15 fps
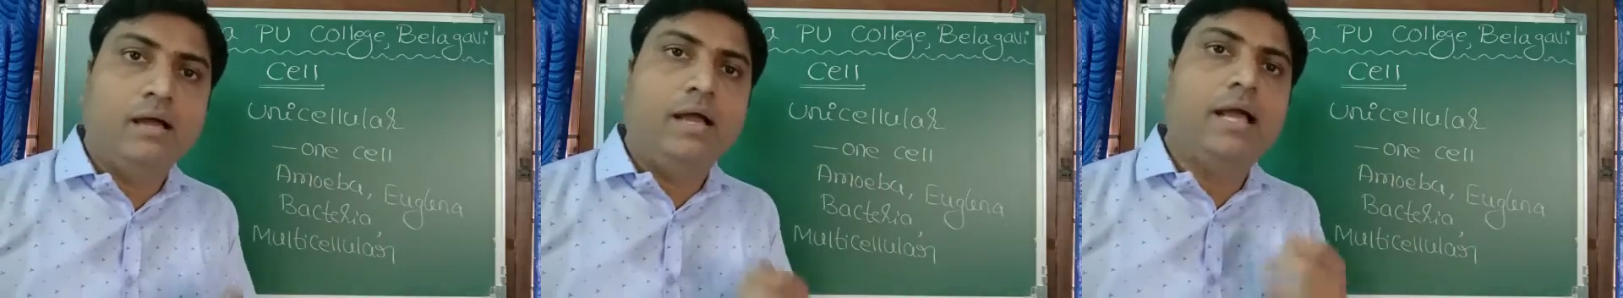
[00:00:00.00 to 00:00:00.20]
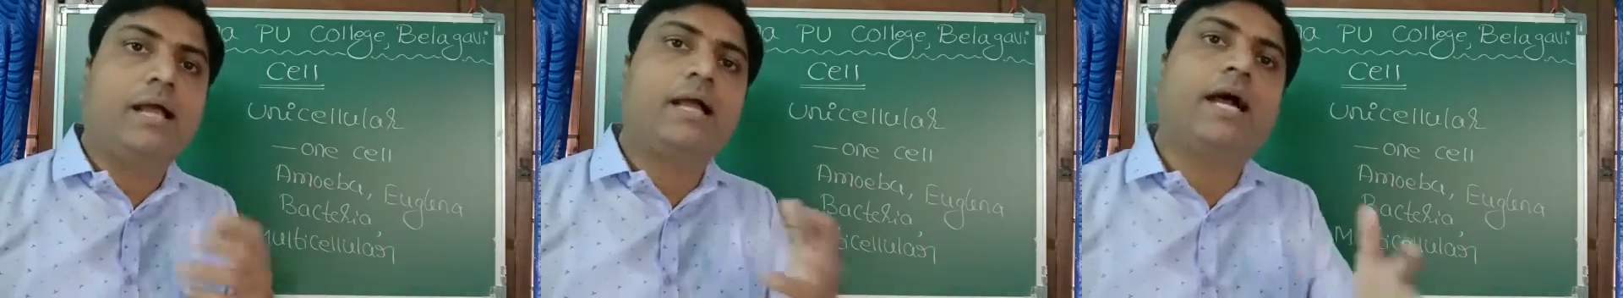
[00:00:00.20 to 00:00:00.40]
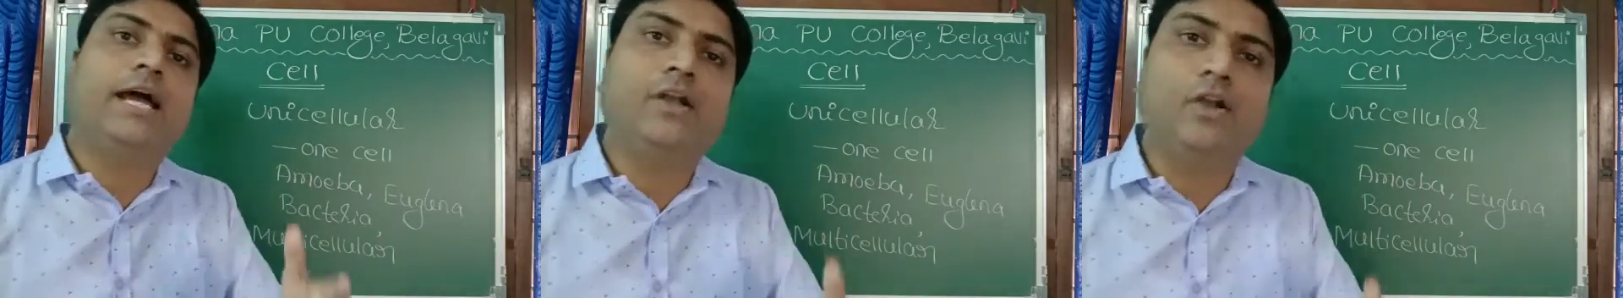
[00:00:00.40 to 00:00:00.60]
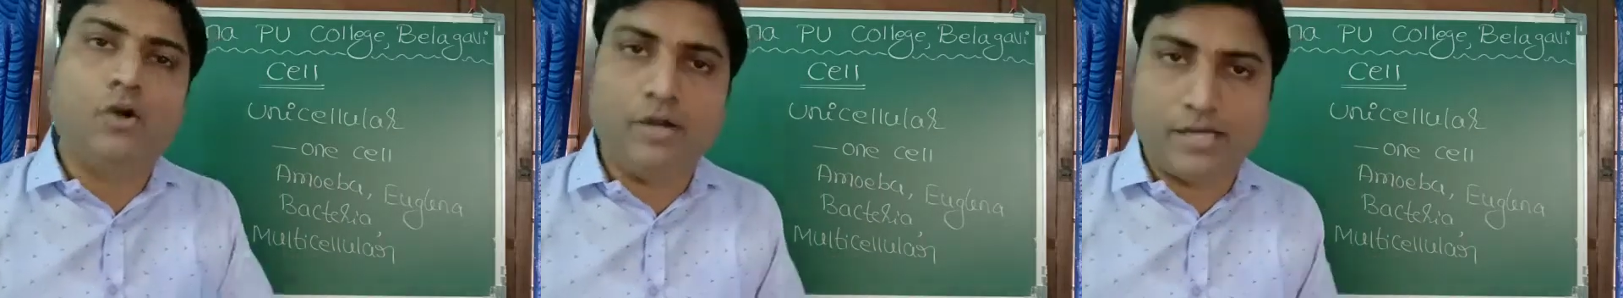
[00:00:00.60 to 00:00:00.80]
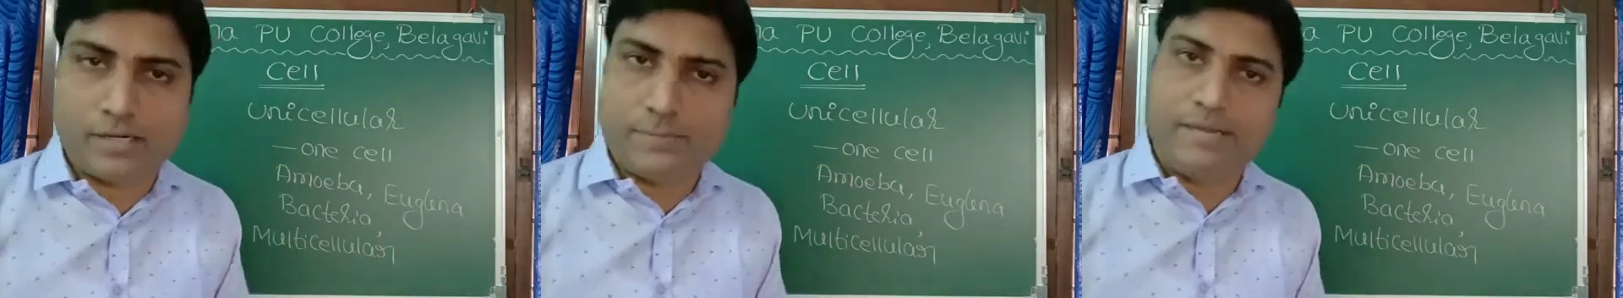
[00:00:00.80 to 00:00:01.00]

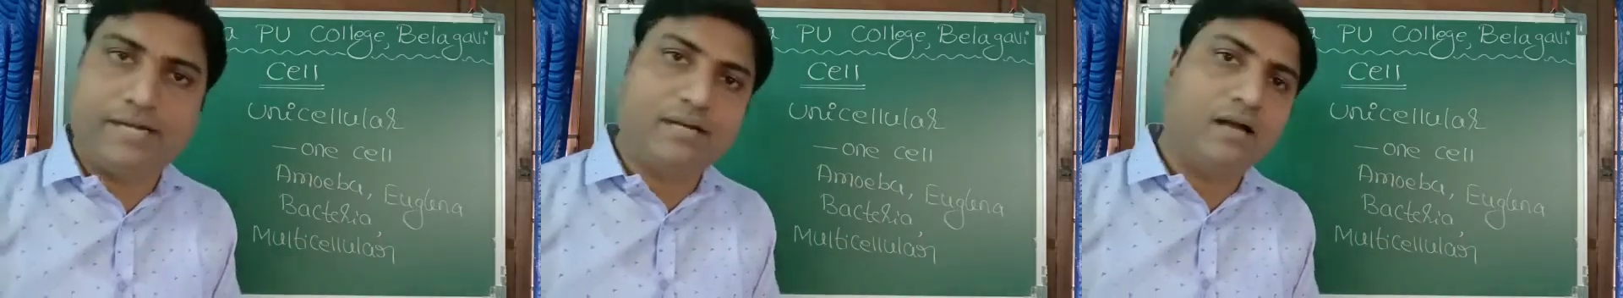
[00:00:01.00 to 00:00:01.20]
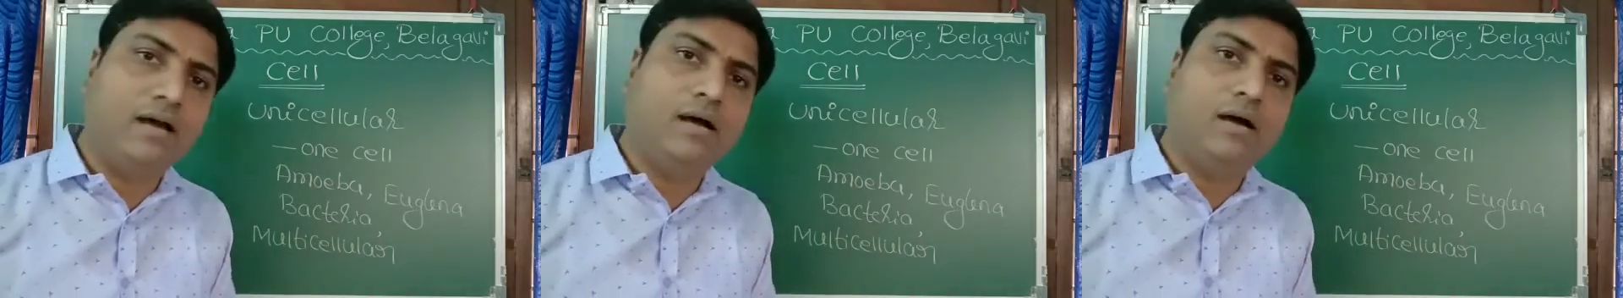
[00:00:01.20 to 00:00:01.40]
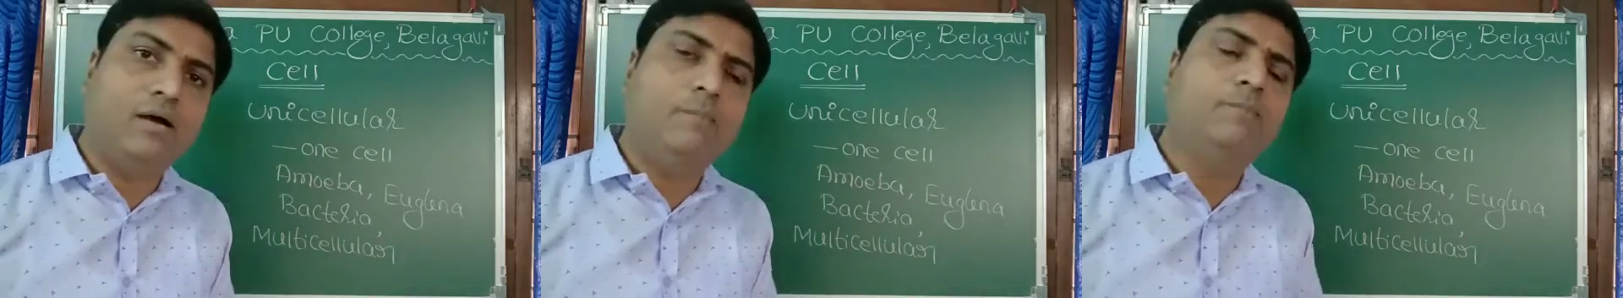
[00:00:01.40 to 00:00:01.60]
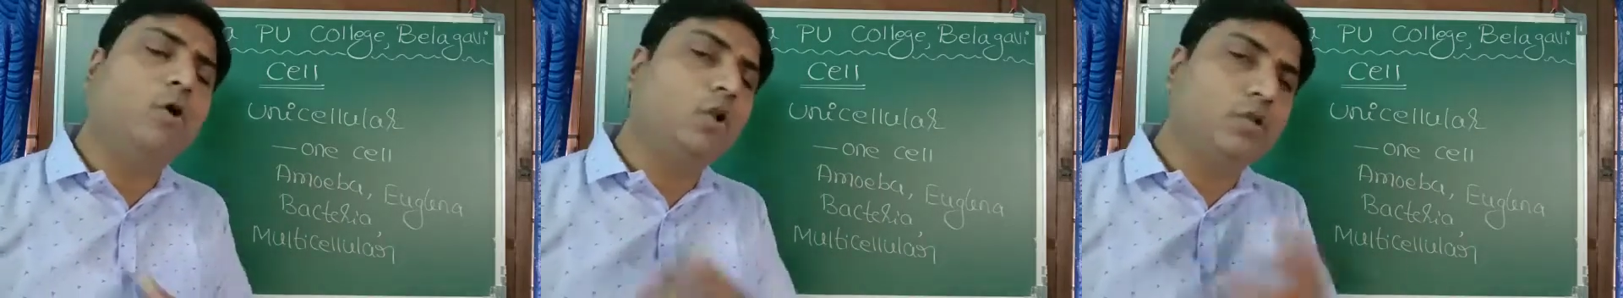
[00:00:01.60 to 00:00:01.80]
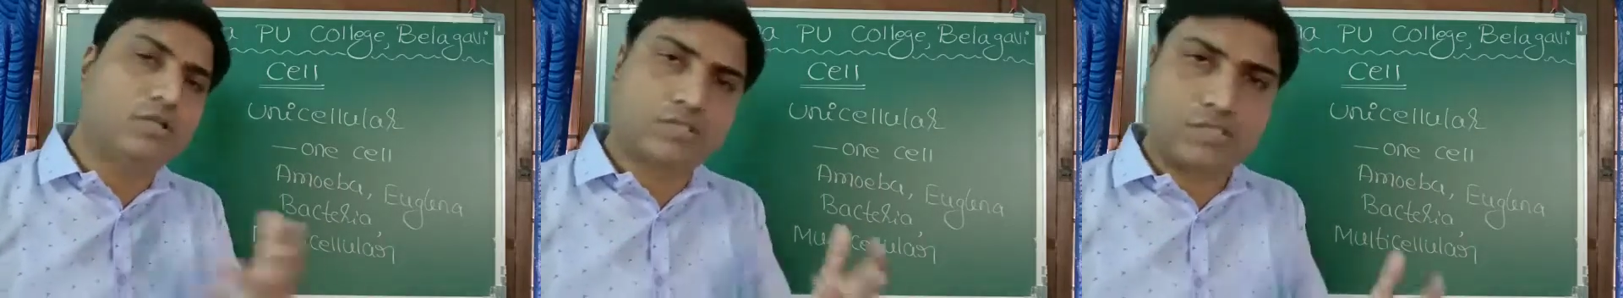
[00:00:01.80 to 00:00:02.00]
echinodermata,
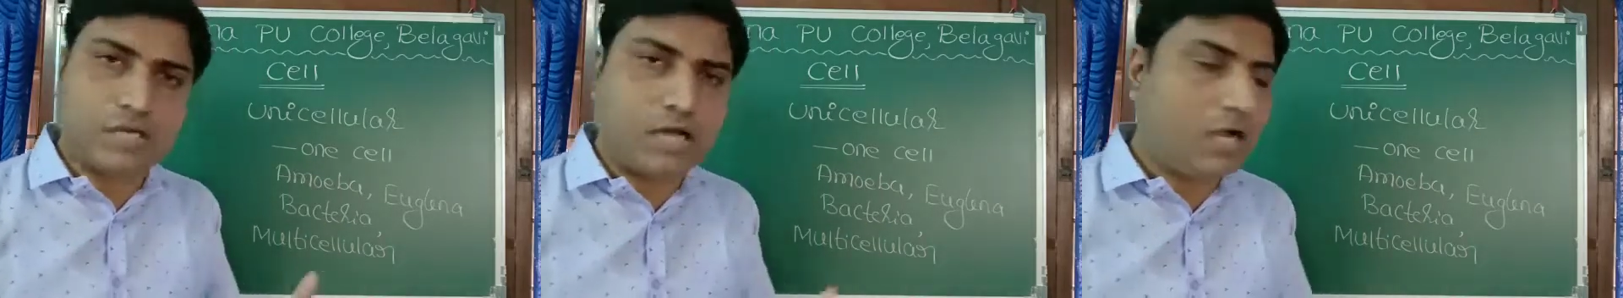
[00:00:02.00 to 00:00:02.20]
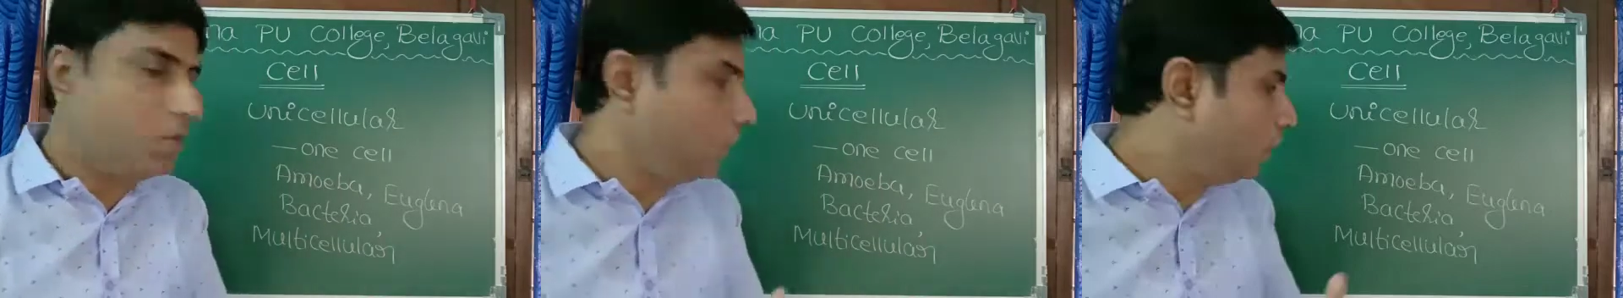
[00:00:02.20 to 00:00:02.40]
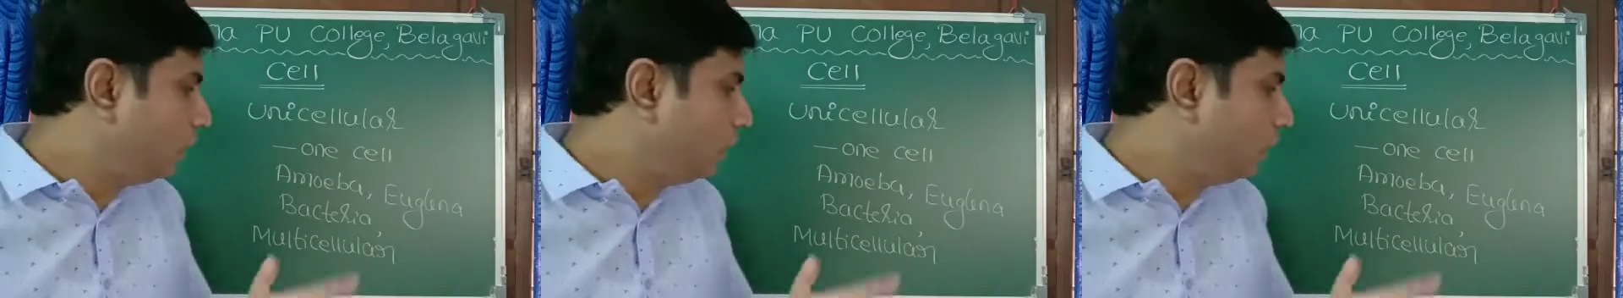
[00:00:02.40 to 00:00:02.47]
mollusca,